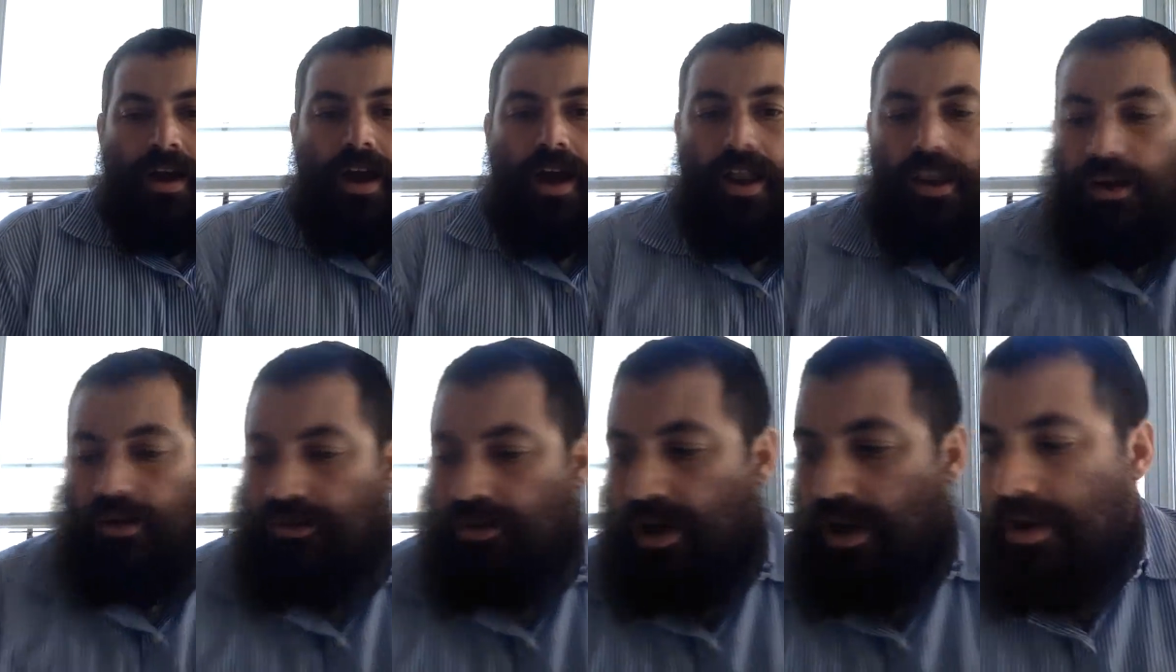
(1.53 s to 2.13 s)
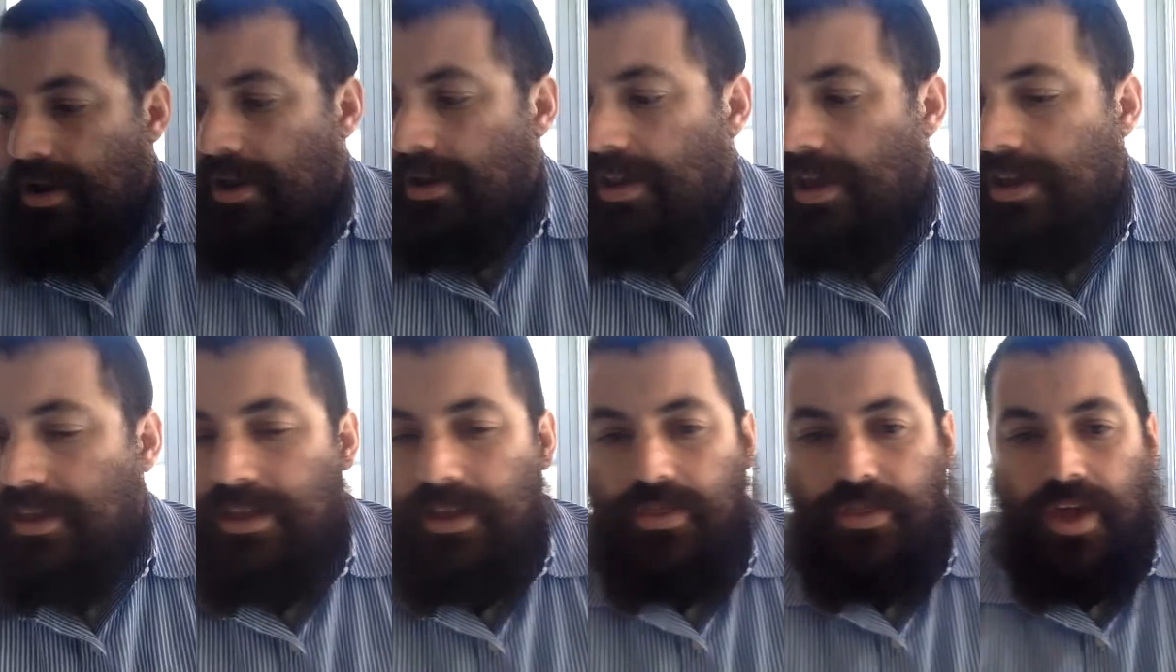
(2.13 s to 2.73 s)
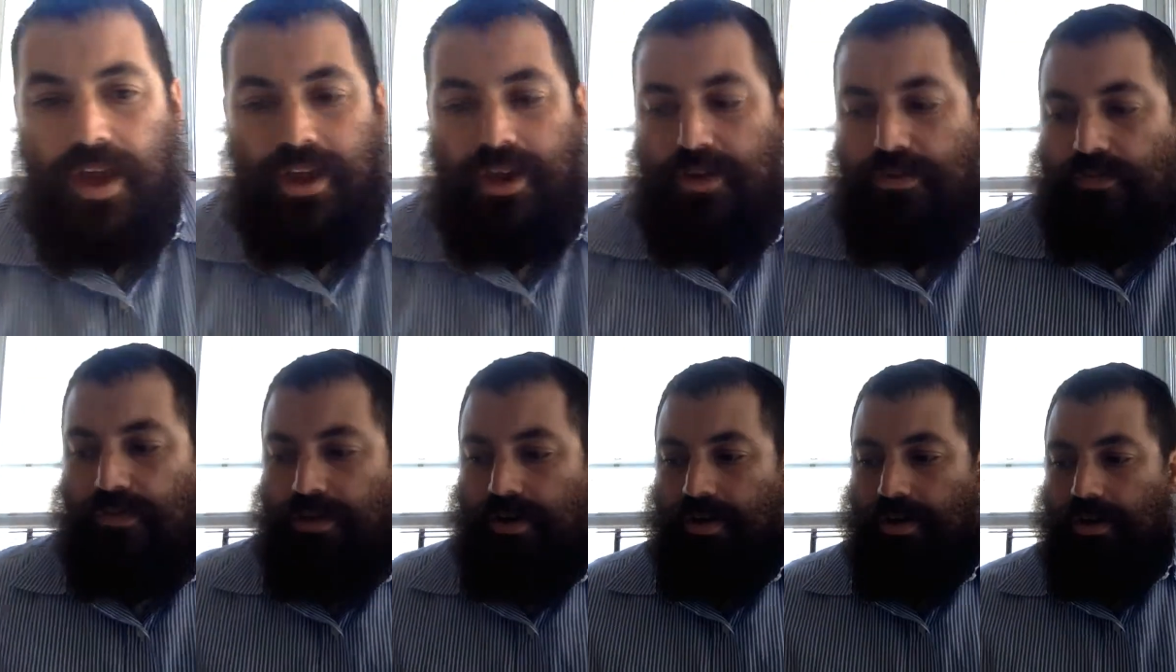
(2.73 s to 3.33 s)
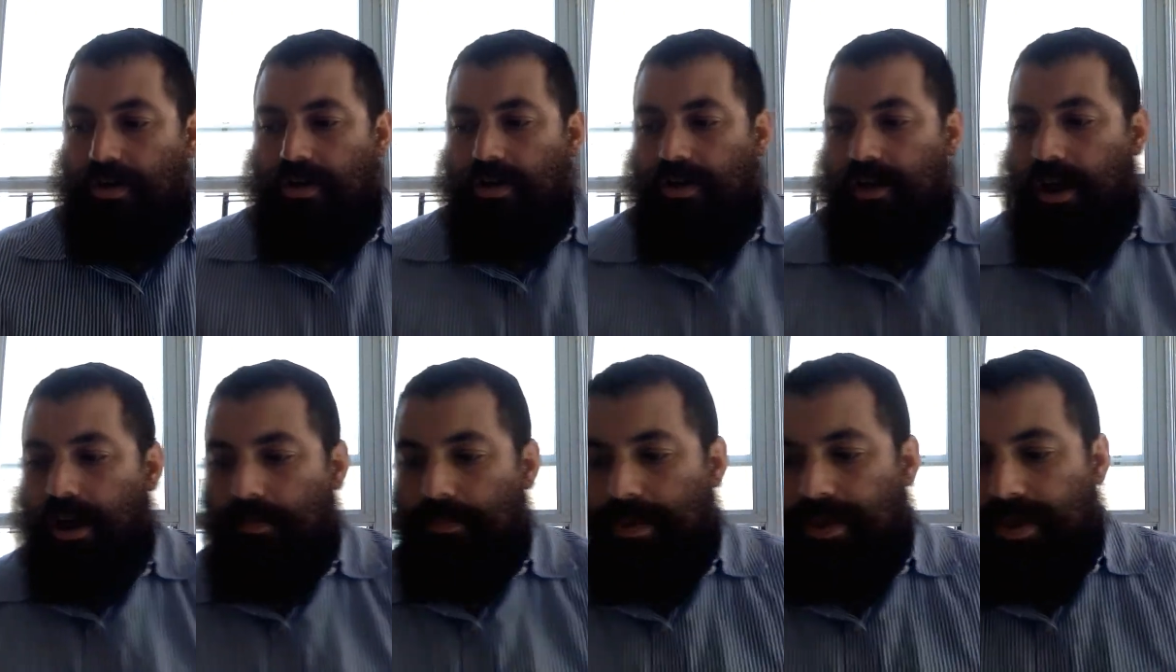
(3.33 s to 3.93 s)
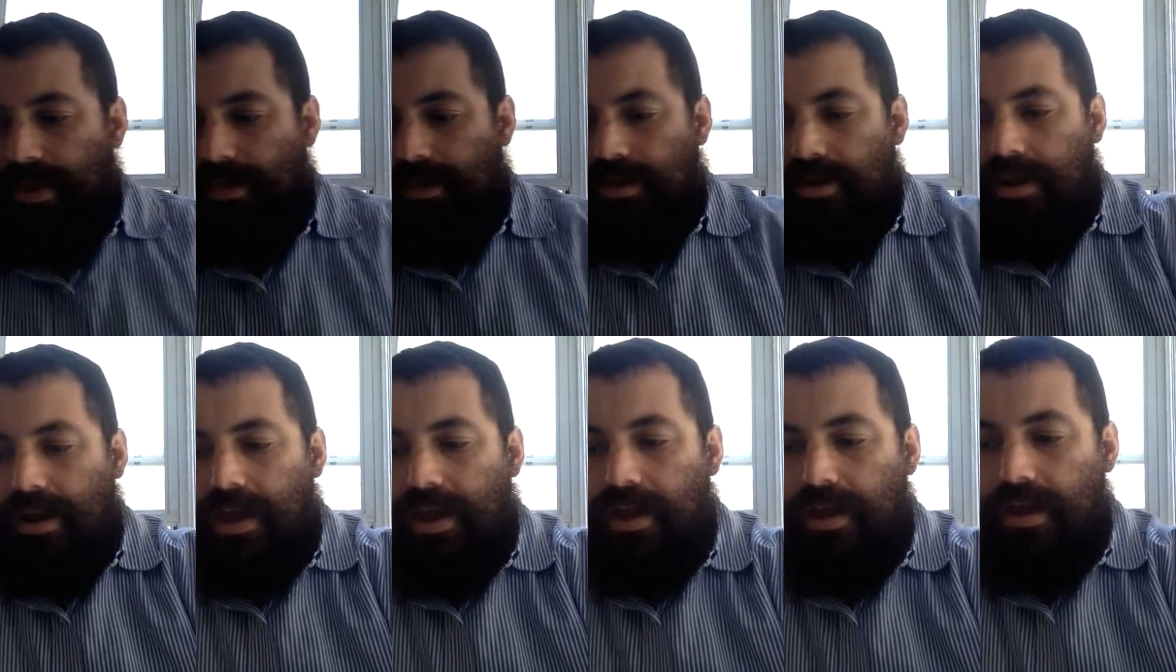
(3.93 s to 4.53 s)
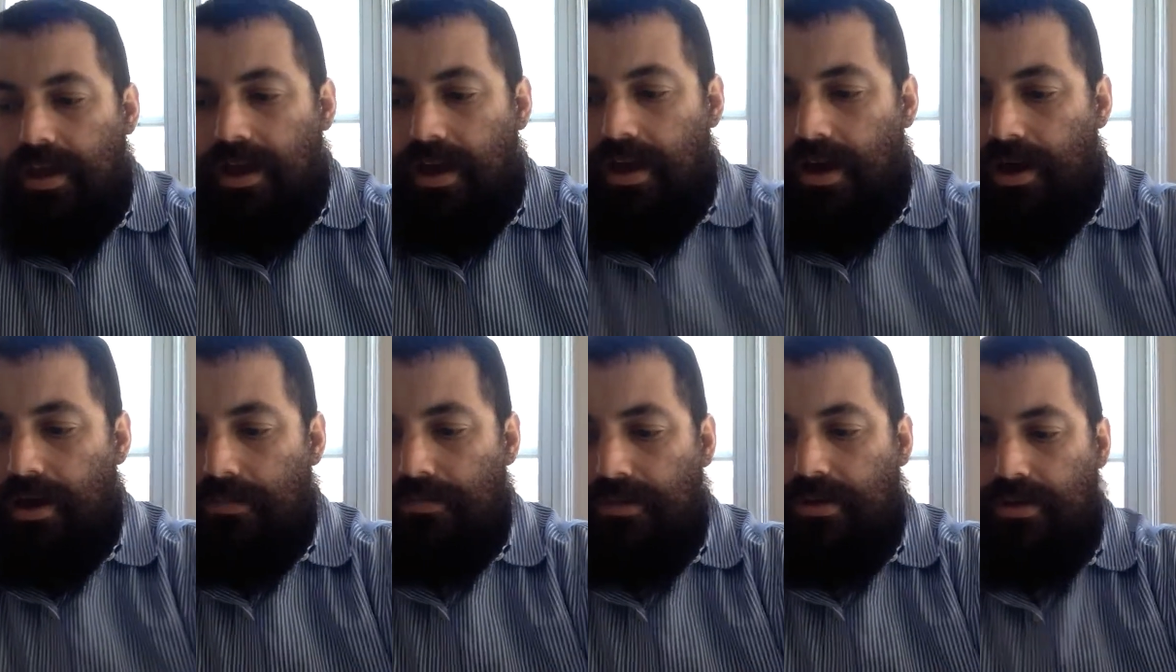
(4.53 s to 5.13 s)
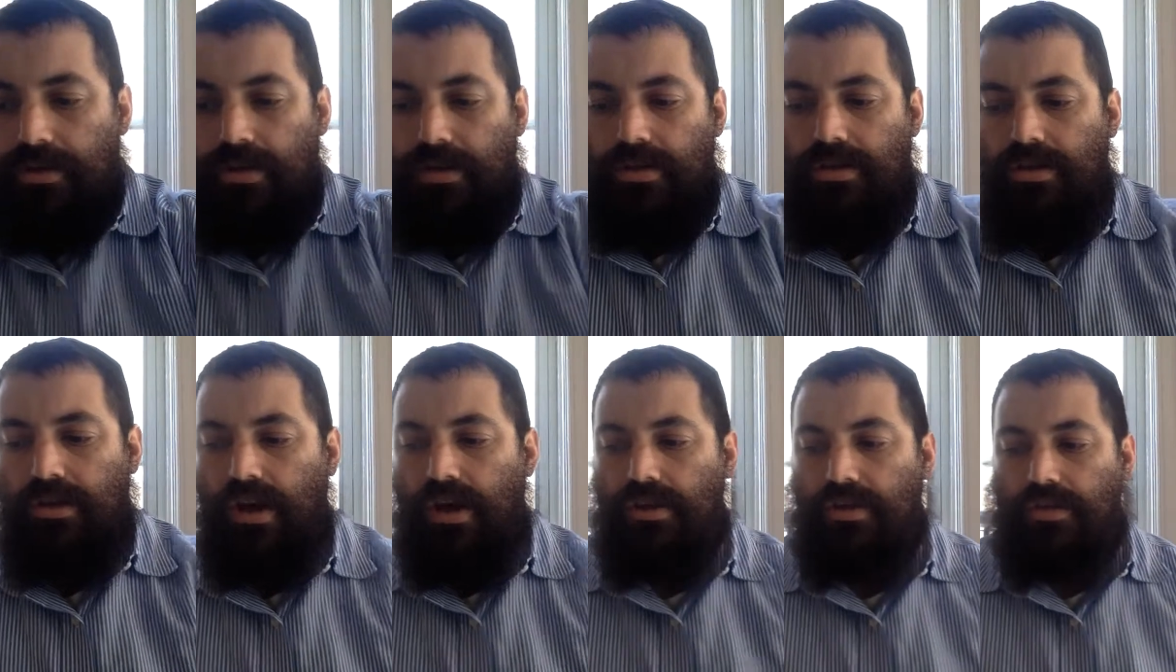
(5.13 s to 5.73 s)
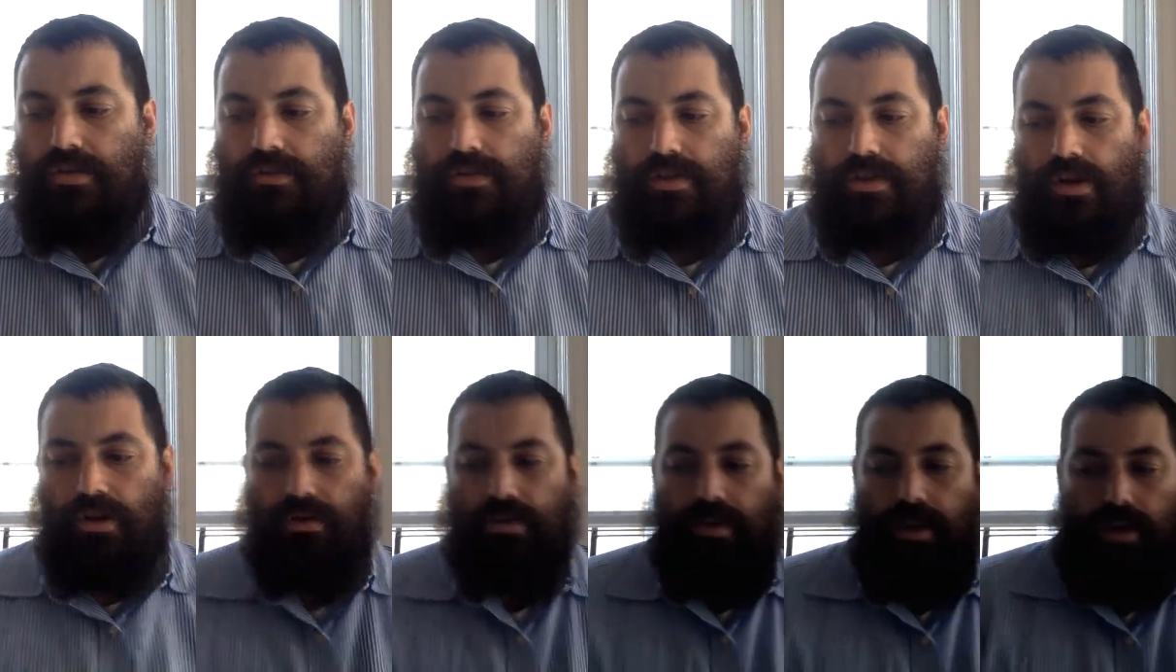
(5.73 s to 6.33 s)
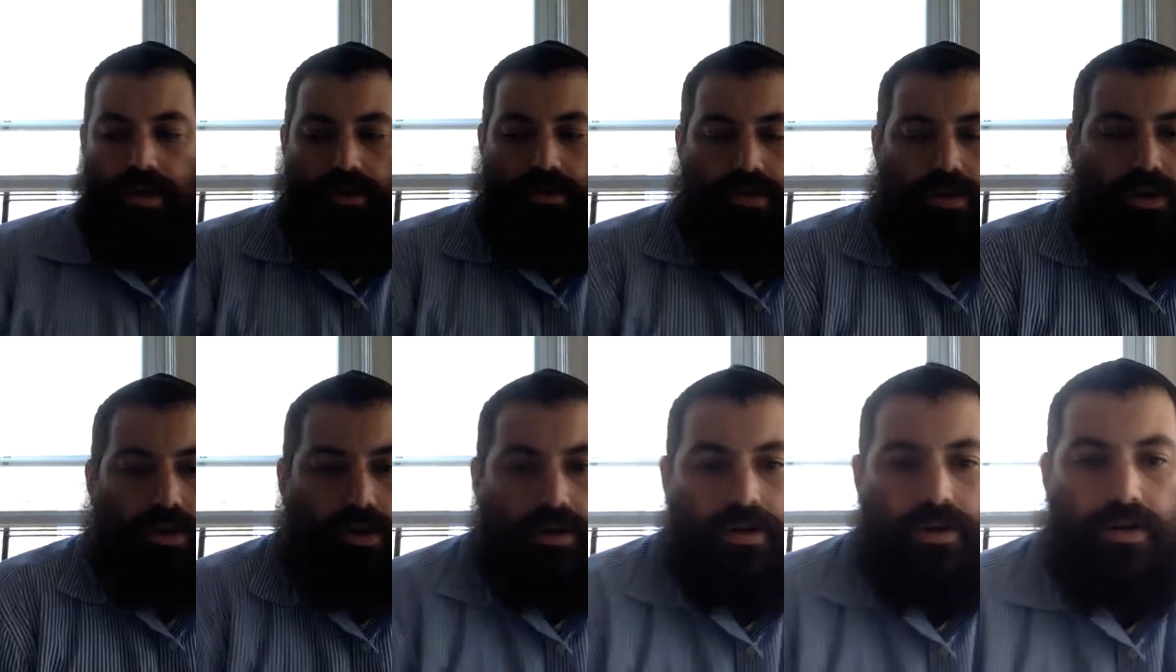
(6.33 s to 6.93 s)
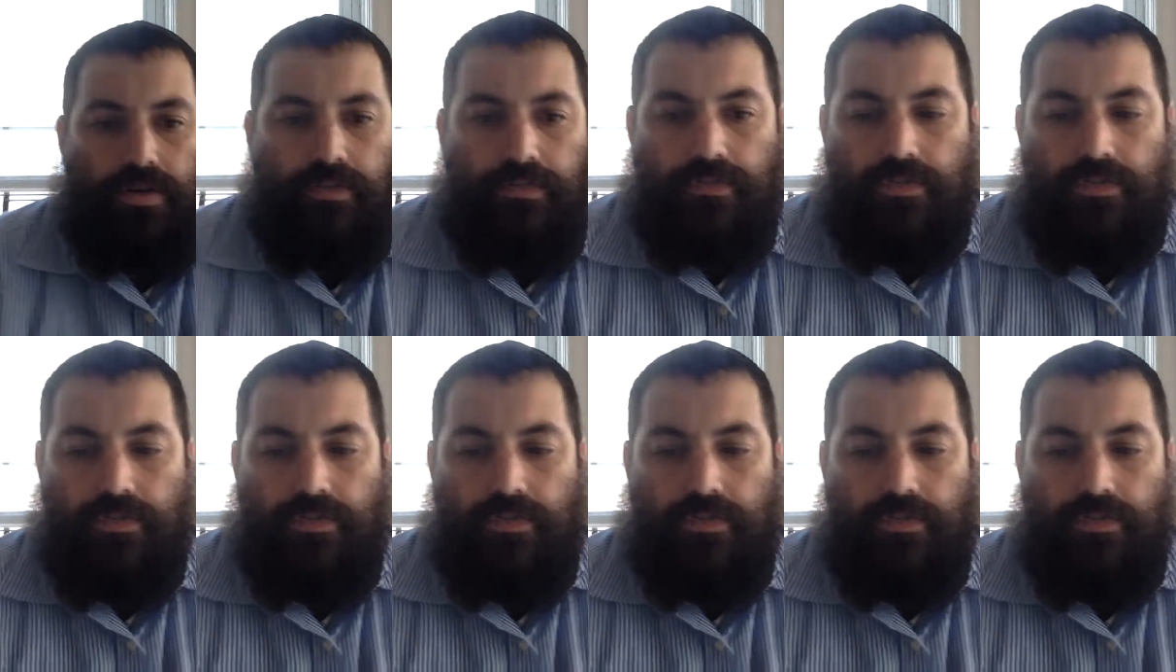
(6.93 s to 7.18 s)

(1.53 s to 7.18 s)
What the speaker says: Hello, John. I'd like to thank you for coming in today to discuss the results that you took.